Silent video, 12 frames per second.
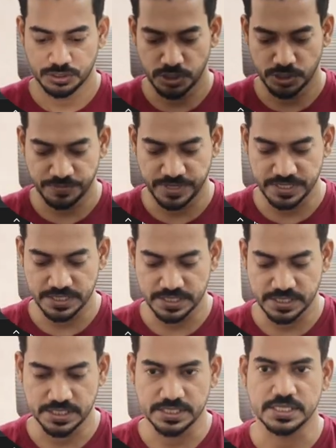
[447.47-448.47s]
to be very
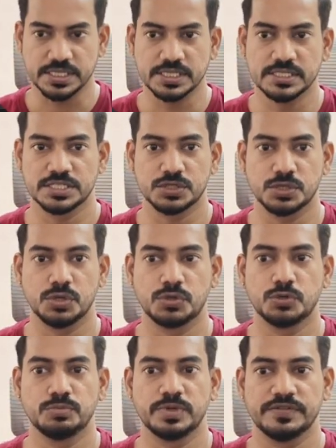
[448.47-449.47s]
easy. Just go
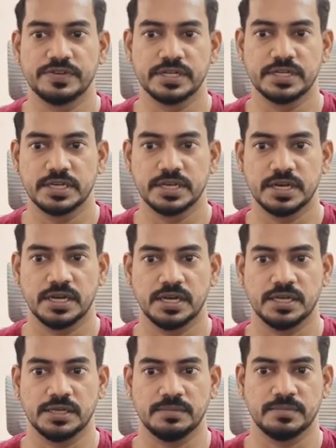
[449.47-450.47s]
to Maven
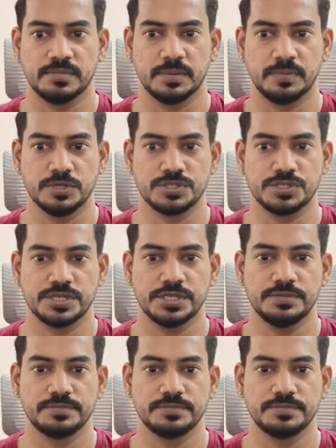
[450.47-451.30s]
repository.